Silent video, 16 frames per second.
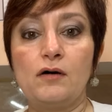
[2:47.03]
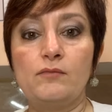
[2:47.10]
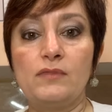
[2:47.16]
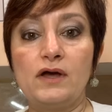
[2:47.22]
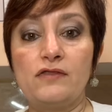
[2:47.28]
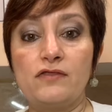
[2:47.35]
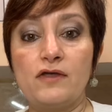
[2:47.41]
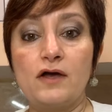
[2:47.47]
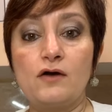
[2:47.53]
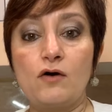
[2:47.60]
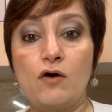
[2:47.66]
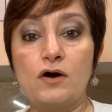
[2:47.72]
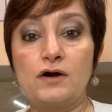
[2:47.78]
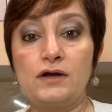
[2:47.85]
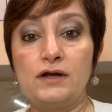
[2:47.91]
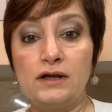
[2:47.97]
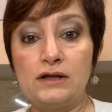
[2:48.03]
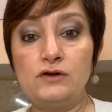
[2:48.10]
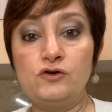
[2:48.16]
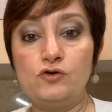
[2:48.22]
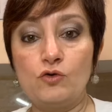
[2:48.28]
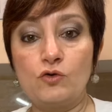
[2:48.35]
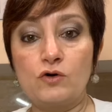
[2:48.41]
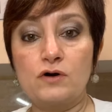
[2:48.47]
and they are in
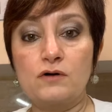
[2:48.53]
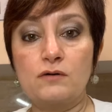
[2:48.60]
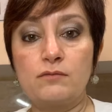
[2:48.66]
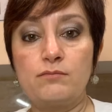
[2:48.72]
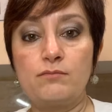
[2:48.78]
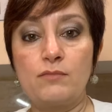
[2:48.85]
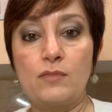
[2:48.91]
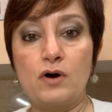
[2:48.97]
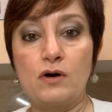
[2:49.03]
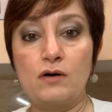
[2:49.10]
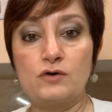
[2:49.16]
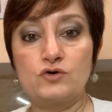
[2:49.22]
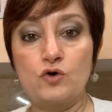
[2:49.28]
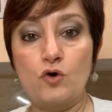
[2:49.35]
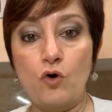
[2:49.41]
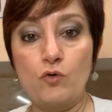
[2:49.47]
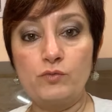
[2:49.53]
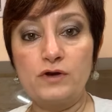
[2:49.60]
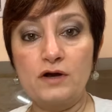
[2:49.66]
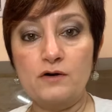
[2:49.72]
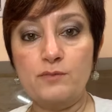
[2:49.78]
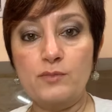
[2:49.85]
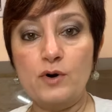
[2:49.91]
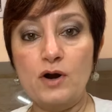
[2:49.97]
your home
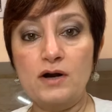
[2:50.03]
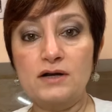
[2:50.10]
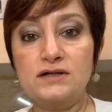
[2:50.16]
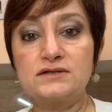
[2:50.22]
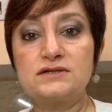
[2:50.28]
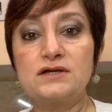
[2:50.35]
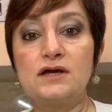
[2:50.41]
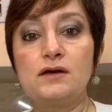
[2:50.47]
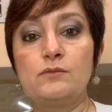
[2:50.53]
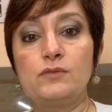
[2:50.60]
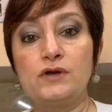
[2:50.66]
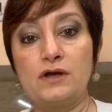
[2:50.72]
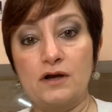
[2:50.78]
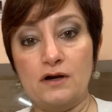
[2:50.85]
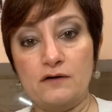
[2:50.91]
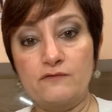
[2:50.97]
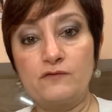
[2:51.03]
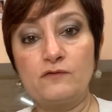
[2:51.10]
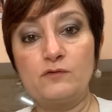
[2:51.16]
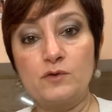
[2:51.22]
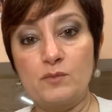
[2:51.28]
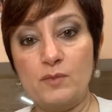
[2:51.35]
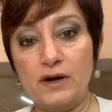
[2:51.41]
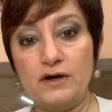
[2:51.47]
care products, be careful
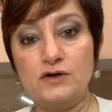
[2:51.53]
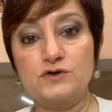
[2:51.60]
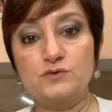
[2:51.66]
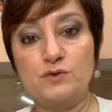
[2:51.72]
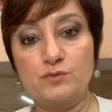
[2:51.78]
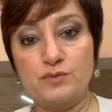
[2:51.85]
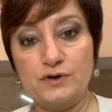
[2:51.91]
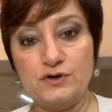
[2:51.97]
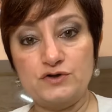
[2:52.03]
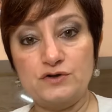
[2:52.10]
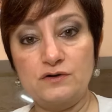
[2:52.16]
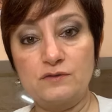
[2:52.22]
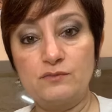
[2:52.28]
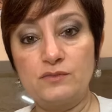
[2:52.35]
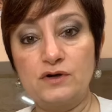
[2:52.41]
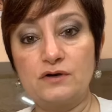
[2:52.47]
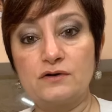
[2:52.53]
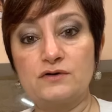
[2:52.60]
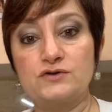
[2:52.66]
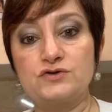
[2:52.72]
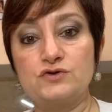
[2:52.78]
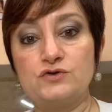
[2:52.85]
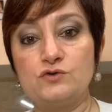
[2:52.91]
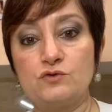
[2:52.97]
with microdermabrasion
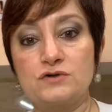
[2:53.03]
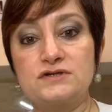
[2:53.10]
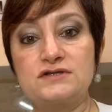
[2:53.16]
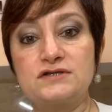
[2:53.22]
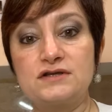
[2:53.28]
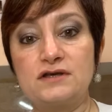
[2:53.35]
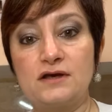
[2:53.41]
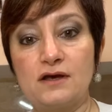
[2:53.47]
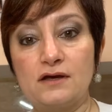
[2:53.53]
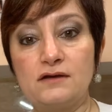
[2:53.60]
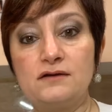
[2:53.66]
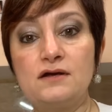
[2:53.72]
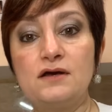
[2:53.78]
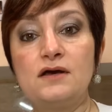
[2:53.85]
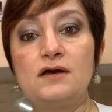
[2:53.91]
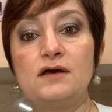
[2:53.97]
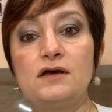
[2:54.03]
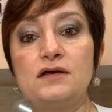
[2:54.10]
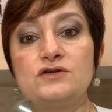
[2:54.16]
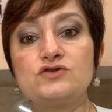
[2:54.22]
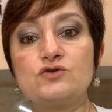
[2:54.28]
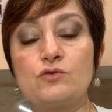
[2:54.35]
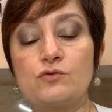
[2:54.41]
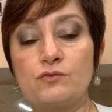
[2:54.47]
because your skin is
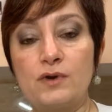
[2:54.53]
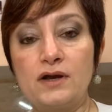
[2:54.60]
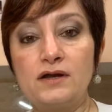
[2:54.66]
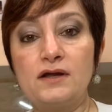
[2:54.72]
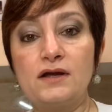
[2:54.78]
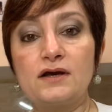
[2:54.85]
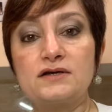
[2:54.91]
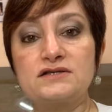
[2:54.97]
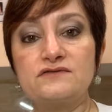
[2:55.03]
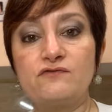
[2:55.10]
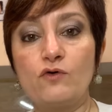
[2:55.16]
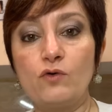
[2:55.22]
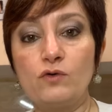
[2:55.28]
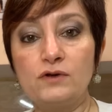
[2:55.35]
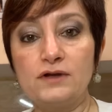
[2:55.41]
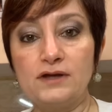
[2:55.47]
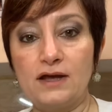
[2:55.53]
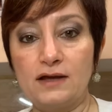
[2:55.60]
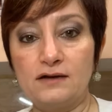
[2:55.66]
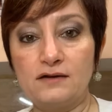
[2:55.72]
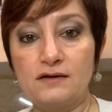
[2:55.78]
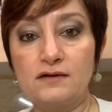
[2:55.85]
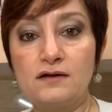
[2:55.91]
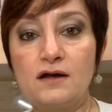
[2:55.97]
already
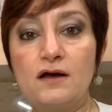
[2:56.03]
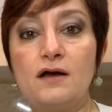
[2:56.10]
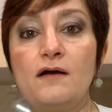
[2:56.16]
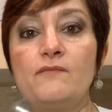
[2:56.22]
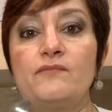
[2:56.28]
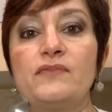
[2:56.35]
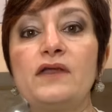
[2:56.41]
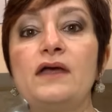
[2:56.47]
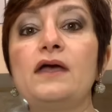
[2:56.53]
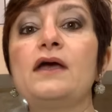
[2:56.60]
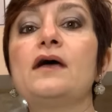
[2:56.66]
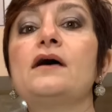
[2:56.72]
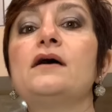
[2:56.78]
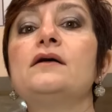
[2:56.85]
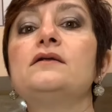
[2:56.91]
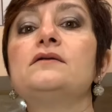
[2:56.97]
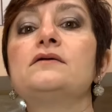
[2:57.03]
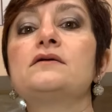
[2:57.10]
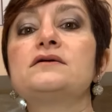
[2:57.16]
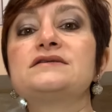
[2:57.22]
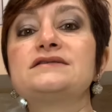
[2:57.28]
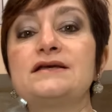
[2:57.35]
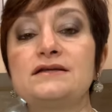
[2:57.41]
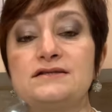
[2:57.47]
exfoliated and
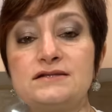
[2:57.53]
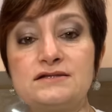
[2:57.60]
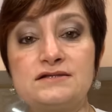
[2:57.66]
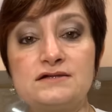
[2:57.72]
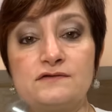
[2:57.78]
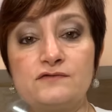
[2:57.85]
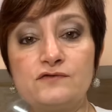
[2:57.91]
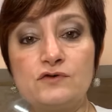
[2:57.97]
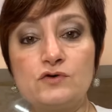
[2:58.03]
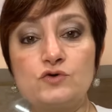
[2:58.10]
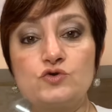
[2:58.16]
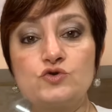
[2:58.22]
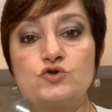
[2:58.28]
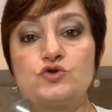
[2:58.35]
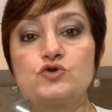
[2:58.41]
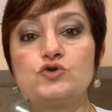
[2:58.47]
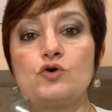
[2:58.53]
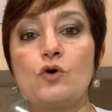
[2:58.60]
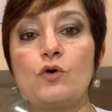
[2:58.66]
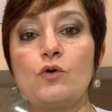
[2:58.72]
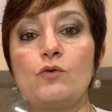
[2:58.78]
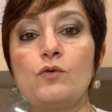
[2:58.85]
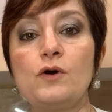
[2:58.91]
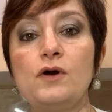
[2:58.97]
sensitive,
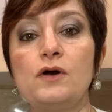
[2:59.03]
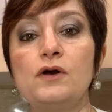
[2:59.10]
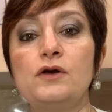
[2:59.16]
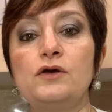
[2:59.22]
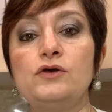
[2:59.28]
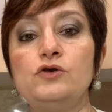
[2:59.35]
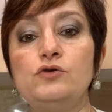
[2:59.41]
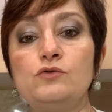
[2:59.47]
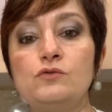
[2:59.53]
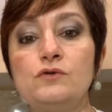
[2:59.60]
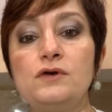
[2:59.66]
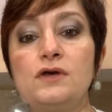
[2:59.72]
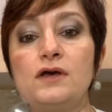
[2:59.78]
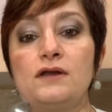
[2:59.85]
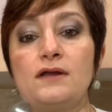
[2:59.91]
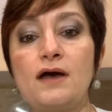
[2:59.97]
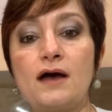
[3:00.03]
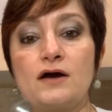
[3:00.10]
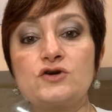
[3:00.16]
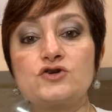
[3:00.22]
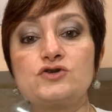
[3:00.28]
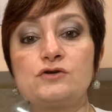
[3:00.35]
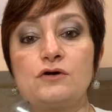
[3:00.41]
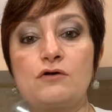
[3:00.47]
so you can
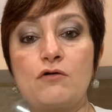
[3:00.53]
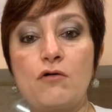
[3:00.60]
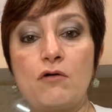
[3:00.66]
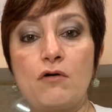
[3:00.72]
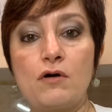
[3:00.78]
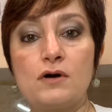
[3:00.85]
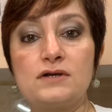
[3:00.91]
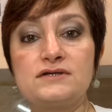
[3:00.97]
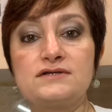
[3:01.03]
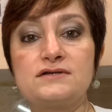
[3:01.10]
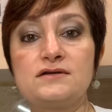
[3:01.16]
actually cause